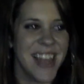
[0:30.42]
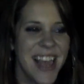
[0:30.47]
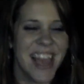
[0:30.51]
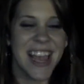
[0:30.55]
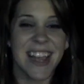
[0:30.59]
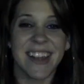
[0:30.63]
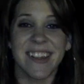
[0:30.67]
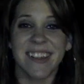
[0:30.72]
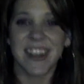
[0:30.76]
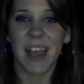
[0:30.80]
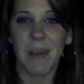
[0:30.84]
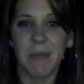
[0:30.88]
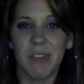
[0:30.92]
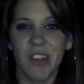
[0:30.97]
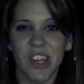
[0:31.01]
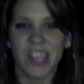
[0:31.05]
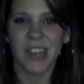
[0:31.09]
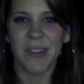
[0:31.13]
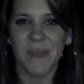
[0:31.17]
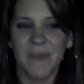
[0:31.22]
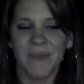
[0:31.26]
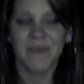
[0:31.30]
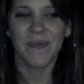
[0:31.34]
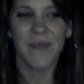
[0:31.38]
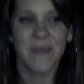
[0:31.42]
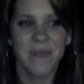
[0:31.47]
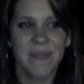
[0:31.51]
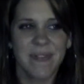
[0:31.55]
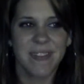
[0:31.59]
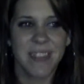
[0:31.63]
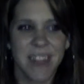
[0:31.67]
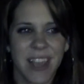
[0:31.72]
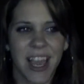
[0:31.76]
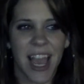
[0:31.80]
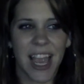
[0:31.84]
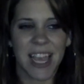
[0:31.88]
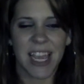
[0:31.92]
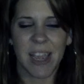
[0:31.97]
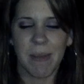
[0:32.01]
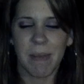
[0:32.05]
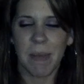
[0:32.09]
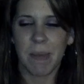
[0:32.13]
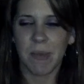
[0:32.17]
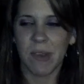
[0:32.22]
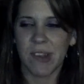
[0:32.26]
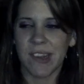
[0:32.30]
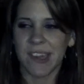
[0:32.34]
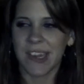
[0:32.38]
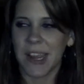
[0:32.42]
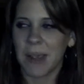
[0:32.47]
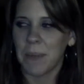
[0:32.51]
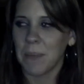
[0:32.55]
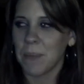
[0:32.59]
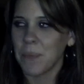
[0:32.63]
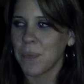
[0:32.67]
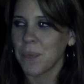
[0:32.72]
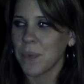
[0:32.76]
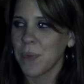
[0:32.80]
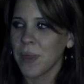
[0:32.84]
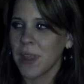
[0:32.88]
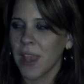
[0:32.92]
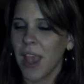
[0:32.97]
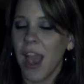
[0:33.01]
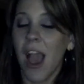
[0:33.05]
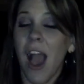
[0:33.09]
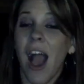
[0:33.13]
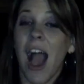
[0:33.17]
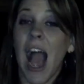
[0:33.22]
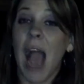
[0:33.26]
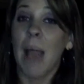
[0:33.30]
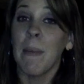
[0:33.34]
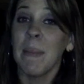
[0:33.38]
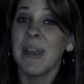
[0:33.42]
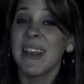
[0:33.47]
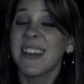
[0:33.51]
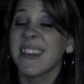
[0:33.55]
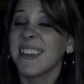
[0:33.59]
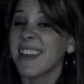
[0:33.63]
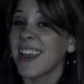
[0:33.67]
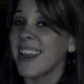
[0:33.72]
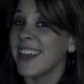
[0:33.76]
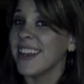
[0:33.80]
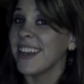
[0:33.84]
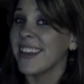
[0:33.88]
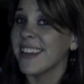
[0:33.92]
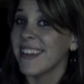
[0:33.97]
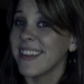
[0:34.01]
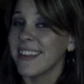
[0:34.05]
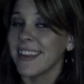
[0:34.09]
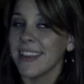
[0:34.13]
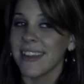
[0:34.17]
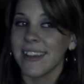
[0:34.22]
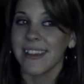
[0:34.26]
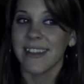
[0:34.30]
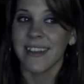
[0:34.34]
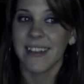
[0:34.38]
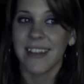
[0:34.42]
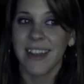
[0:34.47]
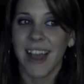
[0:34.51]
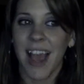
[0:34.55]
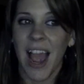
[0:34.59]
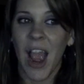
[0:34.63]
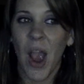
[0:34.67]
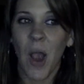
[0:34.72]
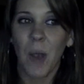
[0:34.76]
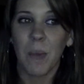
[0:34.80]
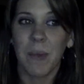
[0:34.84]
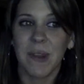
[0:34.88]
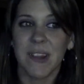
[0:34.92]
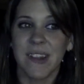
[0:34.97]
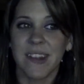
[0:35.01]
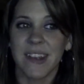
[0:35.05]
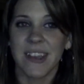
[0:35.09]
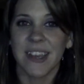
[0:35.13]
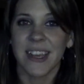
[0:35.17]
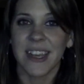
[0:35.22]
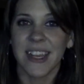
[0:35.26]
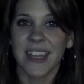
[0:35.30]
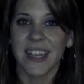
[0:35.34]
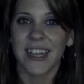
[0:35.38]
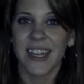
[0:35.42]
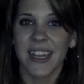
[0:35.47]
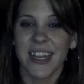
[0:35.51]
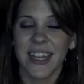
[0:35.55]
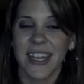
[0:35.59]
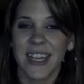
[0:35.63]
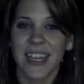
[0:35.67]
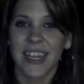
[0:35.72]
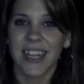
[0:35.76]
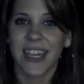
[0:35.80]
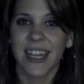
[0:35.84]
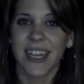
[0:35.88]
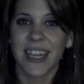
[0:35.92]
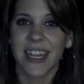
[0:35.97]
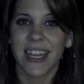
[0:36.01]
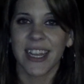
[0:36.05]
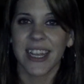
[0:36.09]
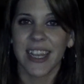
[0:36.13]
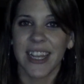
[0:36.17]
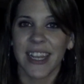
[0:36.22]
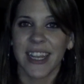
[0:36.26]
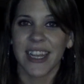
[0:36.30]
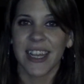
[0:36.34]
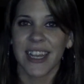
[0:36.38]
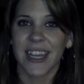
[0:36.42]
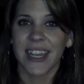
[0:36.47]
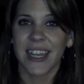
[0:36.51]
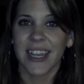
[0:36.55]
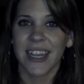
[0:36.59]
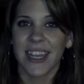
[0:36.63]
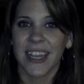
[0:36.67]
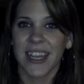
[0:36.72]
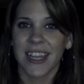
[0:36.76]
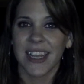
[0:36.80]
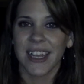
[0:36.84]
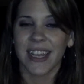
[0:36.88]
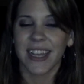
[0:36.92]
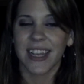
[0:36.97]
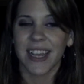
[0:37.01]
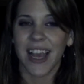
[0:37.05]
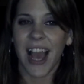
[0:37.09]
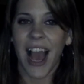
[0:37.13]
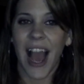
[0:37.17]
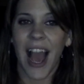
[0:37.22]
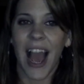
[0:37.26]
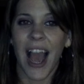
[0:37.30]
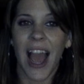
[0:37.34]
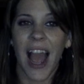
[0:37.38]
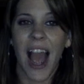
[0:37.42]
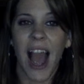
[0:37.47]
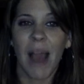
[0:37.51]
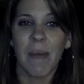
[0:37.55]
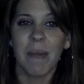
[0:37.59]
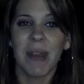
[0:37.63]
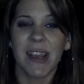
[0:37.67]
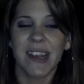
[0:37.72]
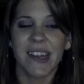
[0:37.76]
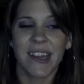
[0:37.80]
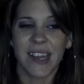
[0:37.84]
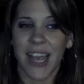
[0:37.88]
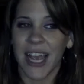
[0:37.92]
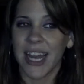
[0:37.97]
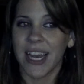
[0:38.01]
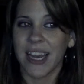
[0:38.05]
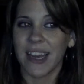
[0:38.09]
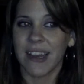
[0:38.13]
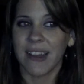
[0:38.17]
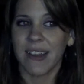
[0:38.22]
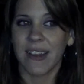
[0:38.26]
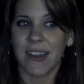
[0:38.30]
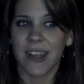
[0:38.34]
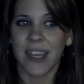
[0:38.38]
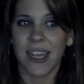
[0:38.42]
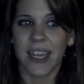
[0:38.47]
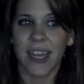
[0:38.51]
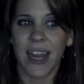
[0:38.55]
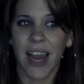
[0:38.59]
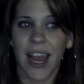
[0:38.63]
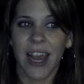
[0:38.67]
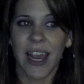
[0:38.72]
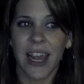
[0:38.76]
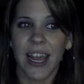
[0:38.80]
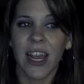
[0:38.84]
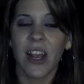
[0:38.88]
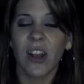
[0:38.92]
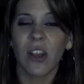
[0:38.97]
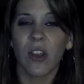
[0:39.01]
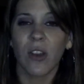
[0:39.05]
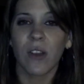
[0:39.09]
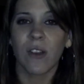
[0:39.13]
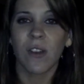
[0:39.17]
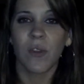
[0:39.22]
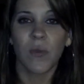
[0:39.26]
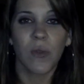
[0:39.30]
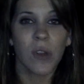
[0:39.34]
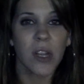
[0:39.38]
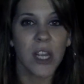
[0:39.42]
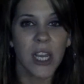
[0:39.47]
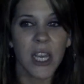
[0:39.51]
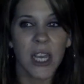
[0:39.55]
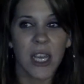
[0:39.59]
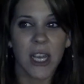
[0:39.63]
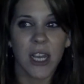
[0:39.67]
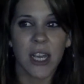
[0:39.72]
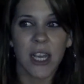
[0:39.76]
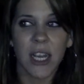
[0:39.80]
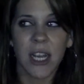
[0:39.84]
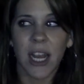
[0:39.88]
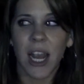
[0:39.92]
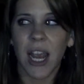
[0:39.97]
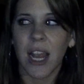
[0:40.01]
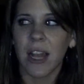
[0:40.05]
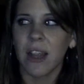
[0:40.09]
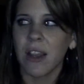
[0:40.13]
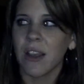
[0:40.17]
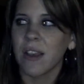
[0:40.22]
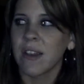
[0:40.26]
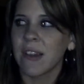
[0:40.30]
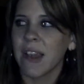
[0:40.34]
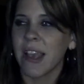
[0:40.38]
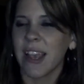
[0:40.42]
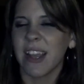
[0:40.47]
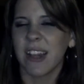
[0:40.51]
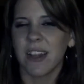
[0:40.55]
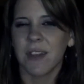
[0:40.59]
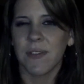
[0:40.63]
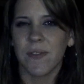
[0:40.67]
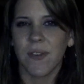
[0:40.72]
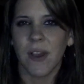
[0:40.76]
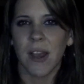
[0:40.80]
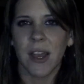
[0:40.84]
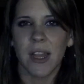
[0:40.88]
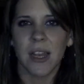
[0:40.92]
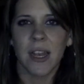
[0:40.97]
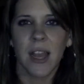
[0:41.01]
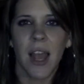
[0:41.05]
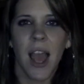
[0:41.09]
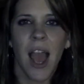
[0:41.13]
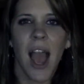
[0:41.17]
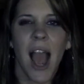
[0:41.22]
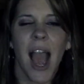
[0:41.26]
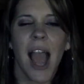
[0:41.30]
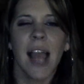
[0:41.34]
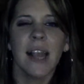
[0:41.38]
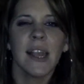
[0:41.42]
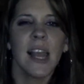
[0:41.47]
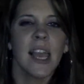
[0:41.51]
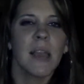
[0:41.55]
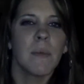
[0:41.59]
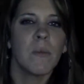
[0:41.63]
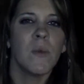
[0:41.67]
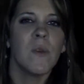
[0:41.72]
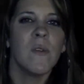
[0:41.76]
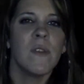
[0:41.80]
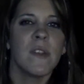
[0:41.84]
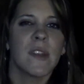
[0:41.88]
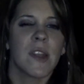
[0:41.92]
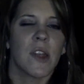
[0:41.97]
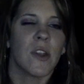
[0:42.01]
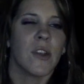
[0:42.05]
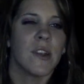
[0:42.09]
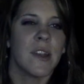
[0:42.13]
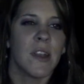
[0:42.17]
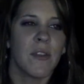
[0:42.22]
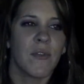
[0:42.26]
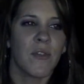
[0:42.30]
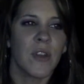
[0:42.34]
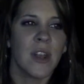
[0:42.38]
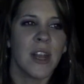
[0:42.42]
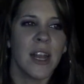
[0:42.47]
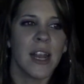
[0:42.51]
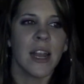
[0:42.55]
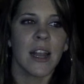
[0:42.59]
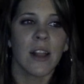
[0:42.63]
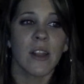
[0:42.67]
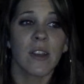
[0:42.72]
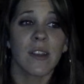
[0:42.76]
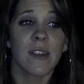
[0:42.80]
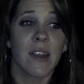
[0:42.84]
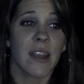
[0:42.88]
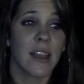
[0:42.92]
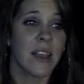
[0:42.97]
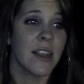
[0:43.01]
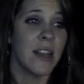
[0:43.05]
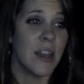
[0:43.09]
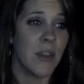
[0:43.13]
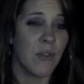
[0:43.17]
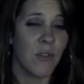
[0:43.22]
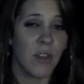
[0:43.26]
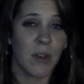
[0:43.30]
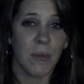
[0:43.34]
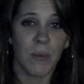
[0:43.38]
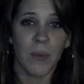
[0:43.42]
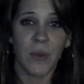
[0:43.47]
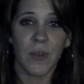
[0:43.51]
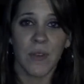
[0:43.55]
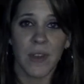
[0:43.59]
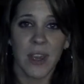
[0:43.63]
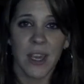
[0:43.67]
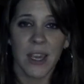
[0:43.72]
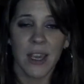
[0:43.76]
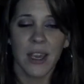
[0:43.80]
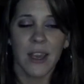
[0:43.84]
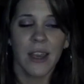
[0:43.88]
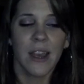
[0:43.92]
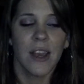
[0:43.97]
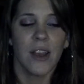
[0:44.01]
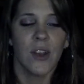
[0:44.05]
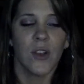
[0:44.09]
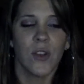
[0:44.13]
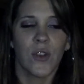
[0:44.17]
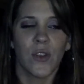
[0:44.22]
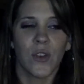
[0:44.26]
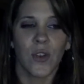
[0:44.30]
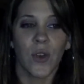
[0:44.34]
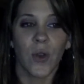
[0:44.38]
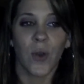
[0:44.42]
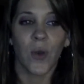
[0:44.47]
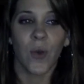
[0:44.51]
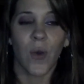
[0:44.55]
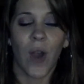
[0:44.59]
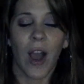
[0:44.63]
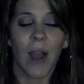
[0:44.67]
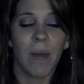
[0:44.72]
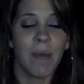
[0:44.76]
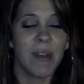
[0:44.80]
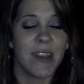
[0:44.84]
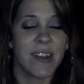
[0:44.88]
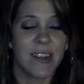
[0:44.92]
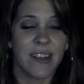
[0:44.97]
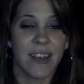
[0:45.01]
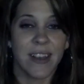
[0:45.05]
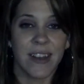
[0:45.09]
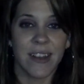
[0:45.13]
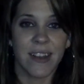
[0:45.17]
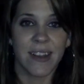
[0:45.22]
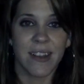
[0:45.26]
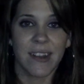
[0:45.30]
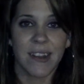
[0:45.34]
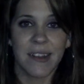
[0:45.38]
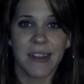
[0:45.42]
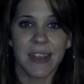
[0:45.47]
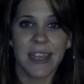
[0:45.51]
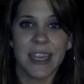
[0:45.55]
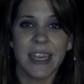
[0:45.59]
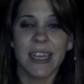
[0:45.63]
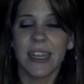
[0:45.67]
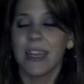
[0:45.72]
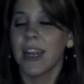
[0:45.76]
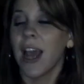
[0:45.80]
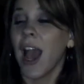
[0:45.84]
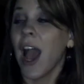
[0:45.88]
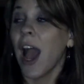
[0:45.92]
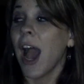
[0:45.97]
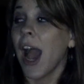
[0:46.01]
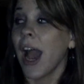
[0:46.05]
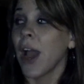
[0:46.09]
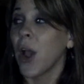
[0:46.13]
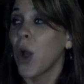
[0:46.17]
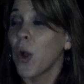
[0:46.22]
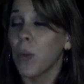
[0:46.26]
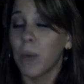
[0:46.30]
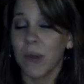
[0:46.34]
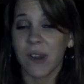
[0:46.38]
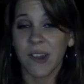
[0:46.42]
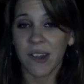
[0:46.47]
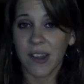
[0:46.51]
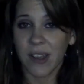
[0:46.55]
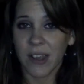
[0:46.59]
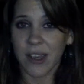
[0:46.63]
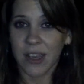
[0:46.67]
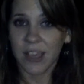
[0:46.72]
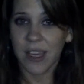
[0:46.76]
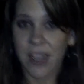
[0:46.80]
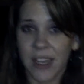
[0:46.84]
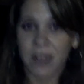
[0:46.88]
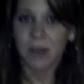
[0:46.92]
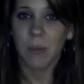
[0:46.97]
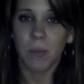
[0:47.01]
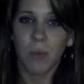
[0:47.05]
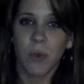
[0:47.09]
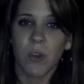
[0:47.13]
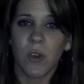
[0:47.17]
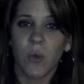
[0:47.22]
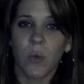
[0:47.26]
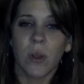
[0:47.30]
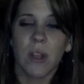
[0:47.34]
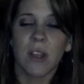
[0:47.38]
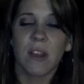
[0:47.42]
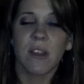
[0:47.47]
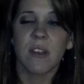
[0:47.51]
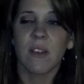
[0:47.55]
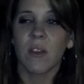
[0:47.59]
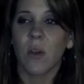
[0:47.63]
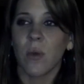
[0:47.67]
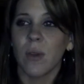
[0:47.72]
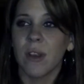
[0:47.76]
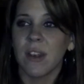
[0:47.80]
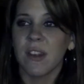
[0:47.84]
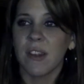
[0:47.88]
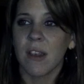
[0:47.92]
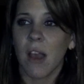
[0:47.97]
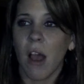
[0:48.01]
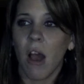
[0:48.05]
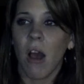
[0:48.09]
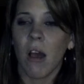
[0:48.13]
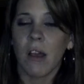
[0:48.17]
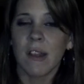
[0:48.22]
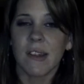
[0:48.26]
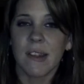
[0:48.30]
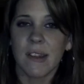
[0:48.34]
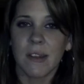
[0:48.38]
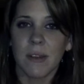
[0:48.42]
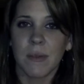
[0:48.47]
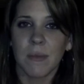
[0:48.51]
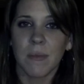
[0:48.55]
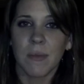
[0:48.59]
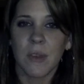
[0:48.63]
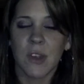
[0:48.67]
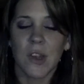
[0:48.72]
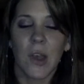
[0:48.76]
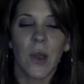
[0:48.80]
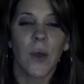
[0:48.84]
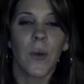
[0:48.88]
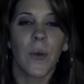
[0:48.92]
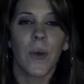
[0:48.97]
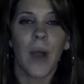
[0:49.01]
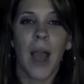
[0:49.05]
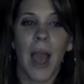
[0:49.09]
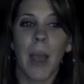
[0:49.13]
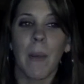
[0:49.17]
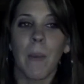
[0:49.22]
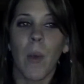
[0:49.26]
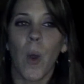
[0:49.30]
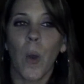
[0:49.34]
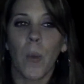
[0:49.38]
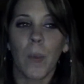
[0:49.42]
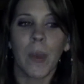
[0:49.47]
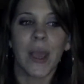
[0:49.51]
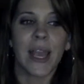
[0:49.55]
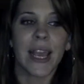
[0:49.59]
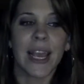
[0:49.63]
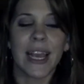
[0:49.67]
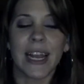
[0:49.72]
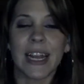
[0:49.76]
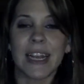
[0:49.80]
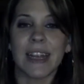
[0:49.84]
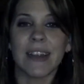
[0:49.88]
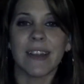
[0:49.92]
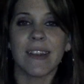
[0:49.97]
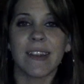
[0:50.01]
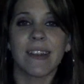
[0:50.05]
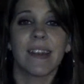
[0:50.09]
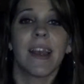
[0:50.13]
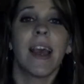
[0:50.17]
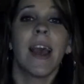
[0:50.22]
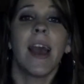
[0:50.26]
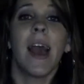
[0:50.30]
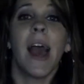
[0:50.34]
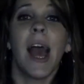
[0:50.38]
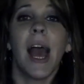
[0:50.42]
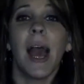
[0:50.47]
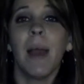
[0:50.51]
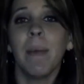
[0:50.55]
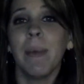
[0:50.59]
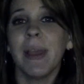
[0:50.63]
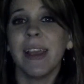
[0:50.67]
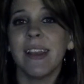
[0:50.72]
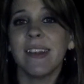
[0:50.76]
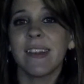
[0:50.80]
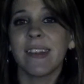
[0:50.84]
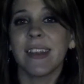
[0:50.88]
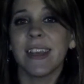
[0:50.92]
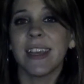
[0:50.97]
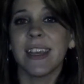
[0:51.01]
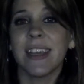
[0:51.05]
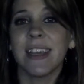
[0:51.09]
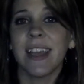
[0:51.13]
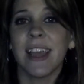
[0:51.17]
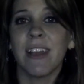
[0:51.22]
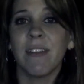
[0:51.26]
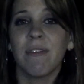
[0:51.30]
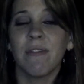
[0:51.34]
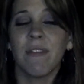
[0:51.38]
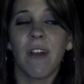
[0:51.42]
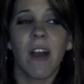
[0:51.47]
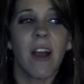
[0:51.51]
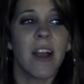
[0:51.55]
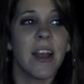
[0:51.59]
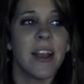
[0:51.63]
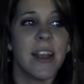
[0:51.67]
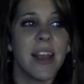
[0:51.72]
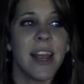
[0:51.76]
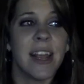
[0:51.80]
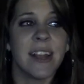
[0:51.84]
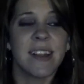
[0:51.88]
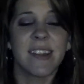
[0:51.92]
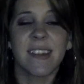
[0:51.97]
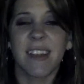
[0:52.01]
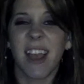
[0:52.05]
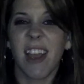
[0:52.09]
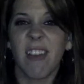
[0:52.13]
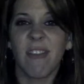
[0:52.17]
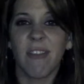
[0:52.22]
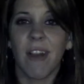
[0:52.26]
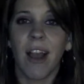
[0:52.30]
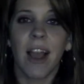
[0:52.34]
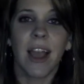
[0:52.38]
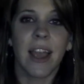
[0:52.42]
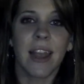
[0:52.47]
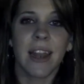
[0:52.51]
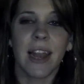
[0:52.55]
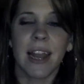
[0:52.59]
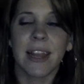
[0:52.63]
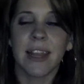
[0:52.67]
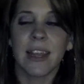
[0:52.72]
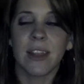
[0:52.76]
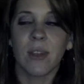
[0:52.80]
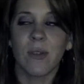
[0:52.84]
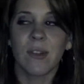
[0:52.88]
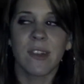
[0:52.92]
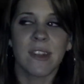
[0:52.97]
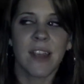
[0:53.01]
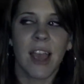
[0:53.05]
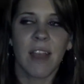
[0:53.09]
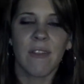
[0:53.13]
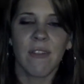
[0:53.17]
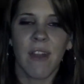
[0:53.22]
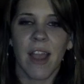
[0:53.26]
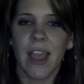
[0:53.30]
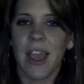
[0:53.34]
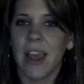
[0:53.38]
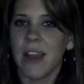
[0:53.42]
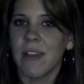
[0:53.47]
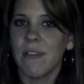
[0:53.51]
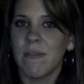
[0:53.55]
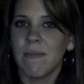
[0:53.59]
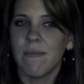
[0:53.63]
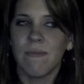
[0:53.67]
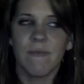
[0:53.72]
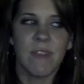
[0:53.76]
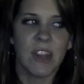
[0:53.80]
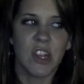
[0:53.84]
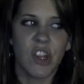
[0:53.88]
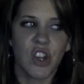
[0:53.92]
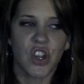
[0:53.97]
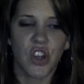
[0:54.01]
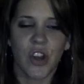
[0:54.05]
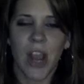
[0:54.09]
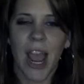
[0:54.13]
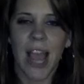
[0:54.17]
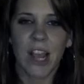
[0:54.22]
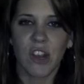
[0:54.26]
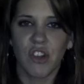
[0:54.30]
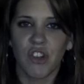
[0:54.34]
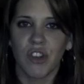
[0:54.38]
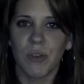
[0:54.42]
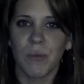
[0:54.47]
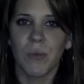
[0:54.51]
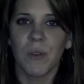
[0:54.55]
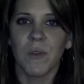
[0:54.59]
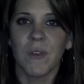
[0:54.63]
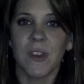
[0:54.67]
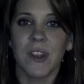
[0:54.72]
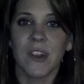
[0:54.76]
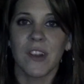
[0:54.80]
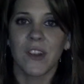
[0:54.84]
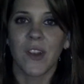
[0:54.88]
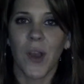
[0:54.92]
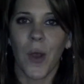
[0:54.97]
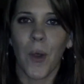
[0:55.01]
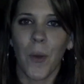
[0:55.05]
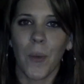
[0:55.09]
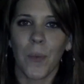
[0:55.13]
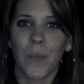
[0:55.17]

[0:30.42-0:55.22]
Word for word: Inception. I can't remember his name. I'm excited to see it. Gordon it's Le uh, Levitt. It's the Levitt guy. I, am excited to see it. it. it. looks really good. It looks like it's fun. I like movies that are different, and it looks like a different movie. Mm -hmm. So I'm excited to see it. I hope it's good. Bruce Willis is always awesome, so I'm hoping it is amazing and fun and sci-fi, and I like the sci-fi adventure Thank action you. movies. So